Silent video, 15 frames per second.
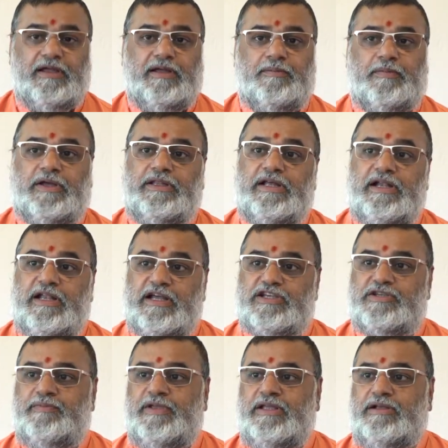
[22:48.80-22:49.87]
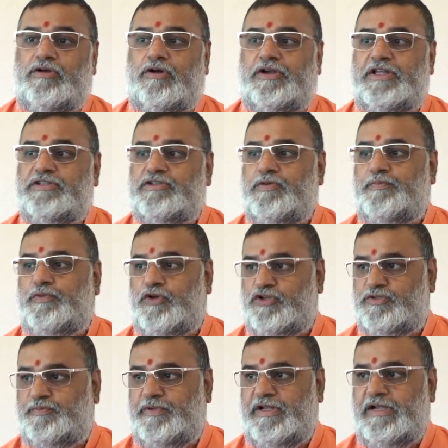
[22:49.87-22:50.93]
Mother Lakshmi, goddess of
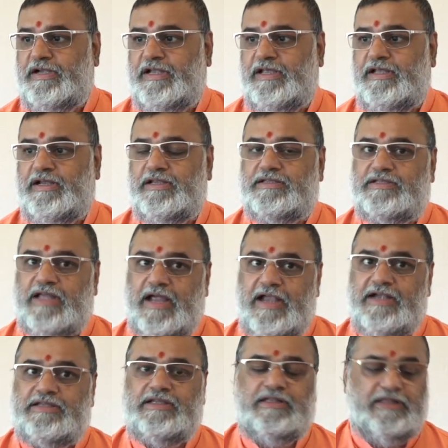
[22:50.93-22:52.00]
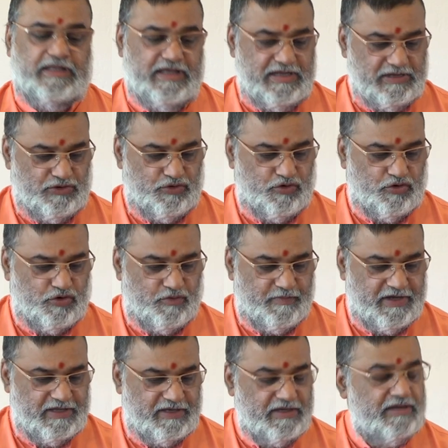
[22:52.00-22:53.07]
prosperity, resides in the
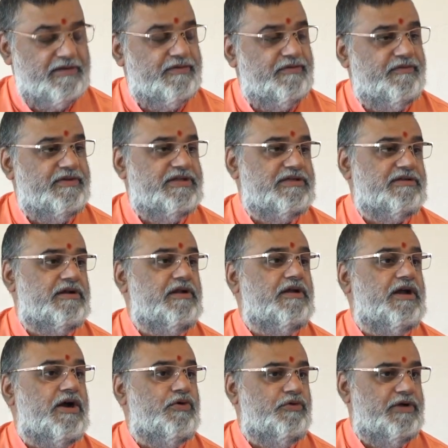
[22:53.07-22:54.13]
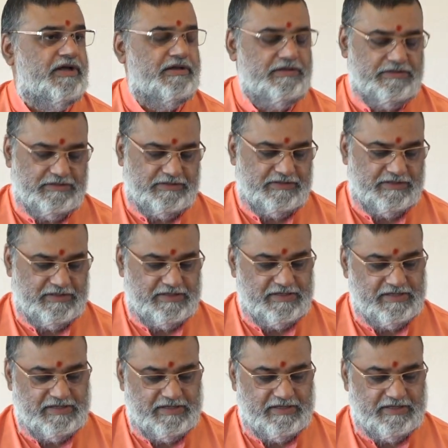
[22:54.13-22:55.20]
Gomaya, which is called cow dung.
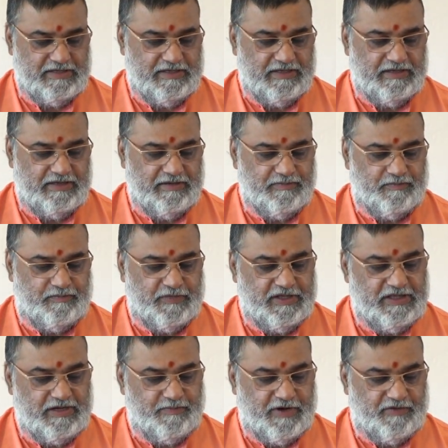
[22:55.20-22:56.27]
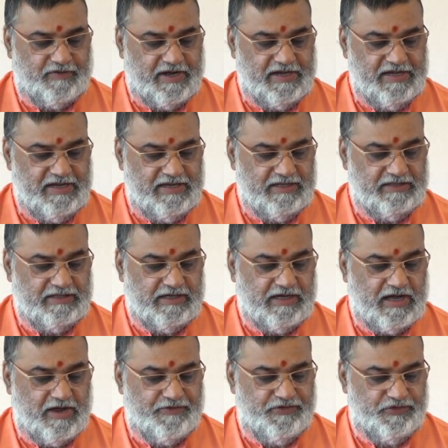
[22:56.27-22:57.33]
Mother Bhavani in the
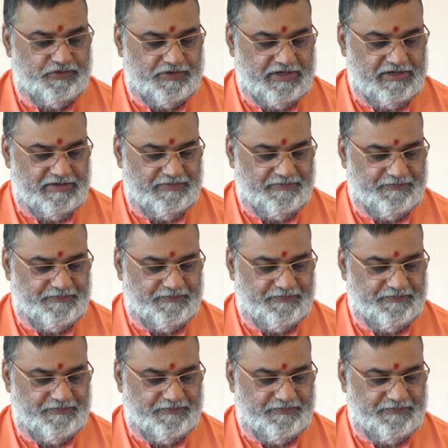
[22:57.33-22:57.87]
cow urine.